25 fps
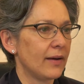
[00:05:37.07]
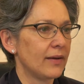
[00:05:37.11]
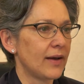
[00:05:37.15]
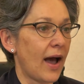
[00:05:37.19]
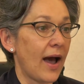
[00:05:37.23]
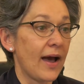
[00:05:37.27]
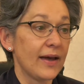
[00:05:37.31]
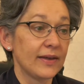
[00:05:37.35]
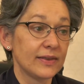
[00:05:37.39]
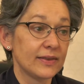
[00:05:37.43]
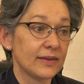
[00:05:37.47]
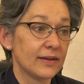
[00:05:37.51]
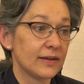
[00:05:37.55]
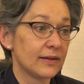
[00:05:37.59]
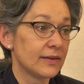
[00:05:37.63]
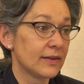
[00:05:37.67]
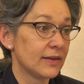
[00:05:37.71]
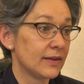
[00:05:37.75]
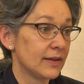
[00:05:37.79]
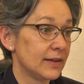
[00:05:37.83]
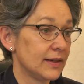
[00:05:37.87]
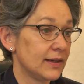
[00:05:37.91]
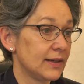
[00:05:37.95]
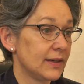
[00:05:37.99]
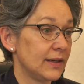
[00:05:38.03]
I think
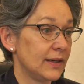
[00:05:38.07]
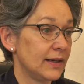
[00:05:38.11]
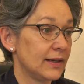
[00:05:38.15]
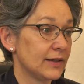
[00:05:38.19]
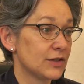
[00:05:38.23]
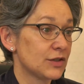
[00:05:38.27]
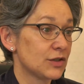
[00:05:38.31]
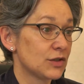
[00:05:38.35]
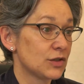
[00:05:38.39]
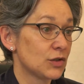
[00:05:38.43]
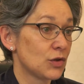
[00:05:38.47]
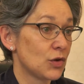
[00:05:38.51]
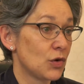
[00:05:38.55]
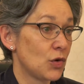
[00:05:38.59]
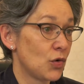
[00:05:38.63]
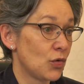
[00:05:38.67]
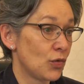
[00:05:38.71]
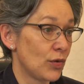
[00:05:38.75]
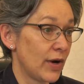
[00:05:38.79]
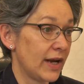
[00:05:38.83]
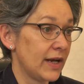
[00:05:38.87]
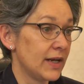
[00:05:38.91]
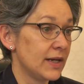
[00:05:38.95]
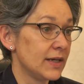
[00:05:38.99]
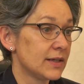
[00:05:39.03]
that it's
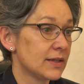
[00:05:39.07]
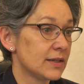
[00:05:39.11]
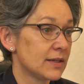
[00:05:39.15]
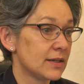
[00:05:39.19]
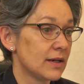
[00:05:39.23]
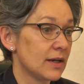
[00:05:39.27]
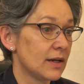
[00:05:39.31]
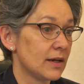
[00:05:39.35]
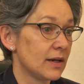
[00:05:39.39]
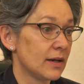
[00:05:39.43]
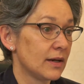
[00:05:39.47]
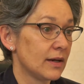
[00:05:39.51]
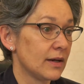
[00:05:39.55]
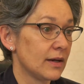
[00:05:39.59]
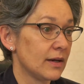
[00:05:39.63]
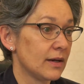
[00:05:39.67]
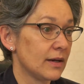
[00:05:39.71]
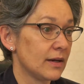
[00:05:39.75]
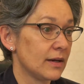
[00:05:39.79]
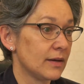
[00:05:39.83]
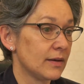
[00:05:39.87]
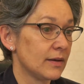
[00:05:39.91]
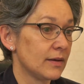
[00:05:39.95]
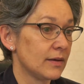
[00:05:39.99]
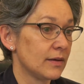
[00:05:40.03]
great
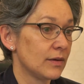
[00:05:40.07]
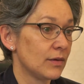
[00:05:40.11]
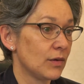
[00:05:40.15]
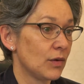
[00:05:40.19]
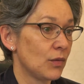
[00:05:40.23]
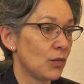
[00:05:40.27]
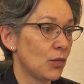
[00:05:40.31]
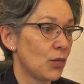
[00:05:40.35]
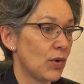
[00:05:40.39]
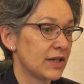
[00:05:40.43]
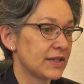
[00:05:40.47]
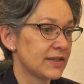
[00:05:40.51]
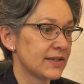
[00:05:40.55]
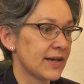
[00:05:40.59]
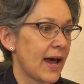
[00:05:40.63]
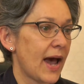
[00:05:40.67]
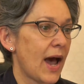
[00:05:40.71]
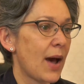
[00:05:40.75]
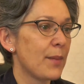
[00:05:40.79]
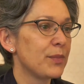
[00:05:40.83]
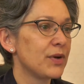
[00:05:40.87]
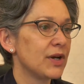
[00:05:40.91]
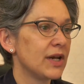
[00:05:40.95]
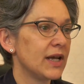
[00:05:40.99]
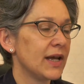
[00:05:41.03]
what's
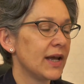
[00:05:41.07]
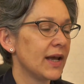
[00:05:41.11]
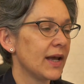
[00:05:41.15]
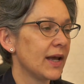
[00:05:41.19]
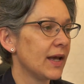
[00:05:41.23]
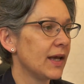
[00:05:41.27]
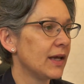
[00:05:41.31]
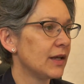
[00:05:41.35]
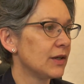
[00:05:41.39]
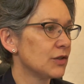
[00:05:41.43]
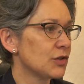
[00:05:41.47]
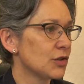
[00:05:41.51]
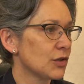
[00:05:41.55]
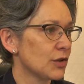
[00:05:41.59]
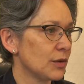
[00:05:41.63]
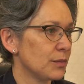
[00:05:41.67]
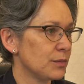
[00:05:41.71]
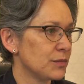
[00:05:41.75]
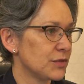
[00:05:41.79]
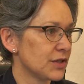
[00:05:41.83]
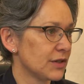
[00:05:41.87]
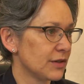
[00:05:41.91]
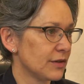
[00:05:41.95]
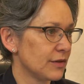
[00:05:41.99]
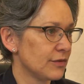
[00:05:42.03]
happening in
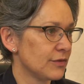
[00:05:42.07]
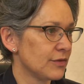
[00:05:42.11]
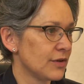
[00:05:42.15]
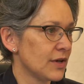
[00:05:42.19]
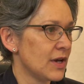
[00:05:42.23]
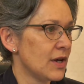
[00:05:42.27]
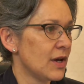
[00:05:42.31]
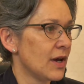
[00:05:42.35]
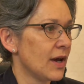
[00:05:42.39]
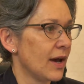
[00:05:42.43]
terms of